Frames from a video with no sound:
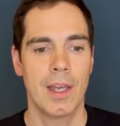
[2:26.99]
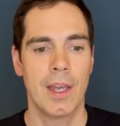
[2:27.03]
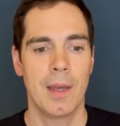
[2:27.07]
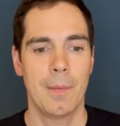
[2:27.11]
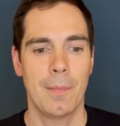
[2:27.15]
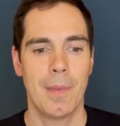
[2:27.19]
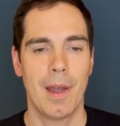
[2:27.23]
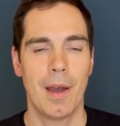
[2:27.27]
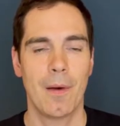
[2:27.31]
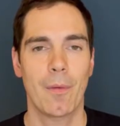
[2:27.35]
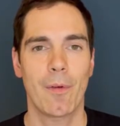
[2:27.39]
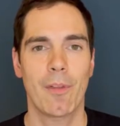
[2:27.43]

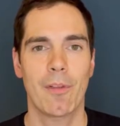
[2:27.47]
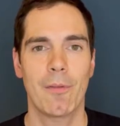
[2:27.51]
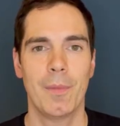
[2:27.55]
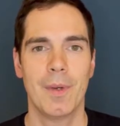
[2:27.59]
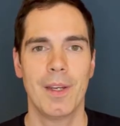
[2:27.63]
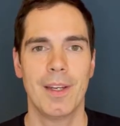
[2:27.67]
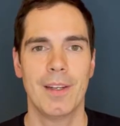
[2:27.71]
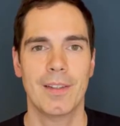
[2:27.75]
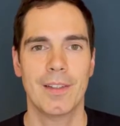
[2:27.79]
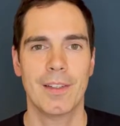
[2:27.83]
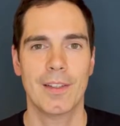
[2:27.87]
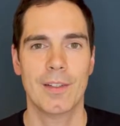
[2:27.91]
Bear with
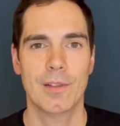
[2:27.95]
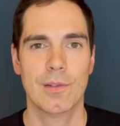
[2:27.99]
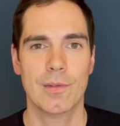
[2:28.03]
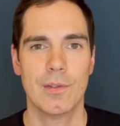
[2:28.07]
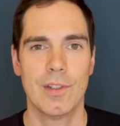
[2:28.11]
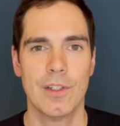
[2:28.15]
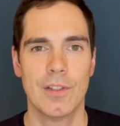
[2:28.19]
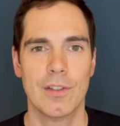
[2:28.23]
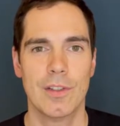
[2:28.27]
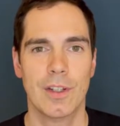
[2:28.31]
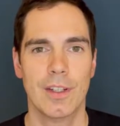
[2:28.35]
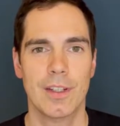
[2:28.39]
me, the
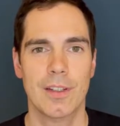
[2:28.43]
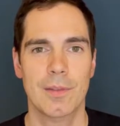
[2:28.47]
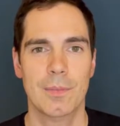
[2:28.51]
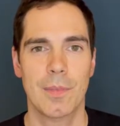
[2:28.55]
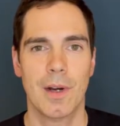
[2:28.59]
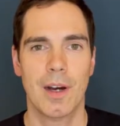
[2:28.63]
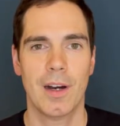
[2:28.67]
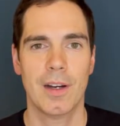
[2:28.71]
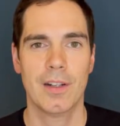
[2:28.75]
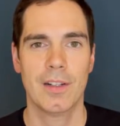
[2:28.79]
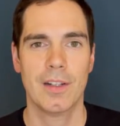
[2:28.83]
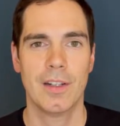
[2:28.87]
screenshot is
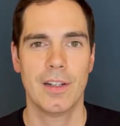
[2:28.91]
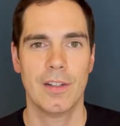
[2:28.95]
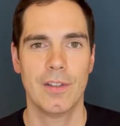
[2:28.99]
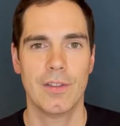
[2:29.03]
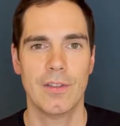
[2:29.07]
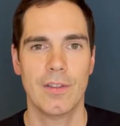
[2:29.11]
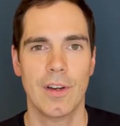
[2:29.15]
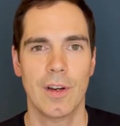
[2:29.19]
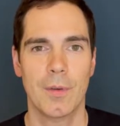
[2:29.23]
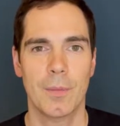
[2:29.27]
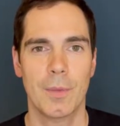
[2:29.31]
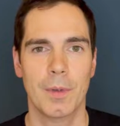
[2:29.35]
partially in
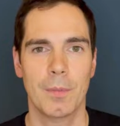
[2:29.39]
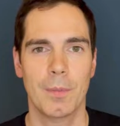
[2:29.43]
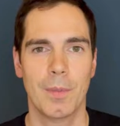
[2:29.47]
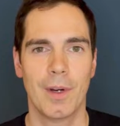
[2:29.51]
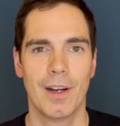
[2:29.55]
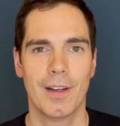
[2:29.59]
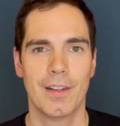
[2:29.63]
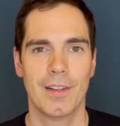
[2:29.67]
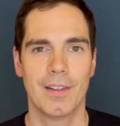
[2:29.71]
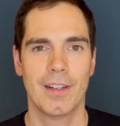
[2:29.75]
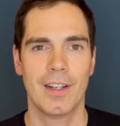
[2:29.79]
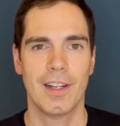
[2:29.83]
German,
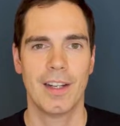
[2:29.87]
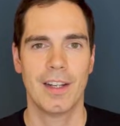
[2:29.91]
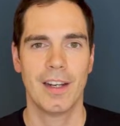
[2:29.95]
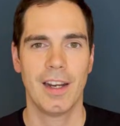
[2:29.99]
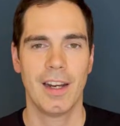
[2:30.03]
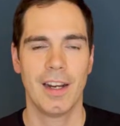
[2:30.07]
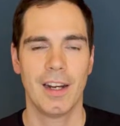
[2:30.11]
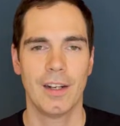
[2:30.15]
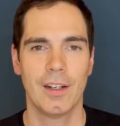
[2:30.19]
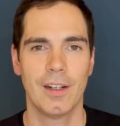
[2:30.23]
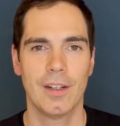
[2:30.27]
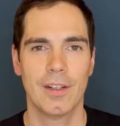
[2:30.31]
partially in
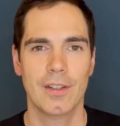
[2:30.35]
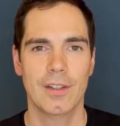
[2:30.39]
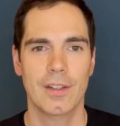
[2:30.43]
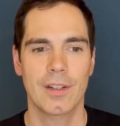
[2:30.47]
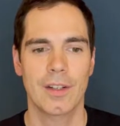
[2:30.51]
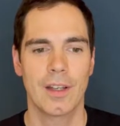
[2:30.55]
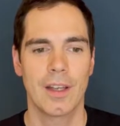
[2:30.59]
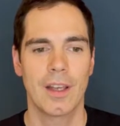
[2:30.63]
English.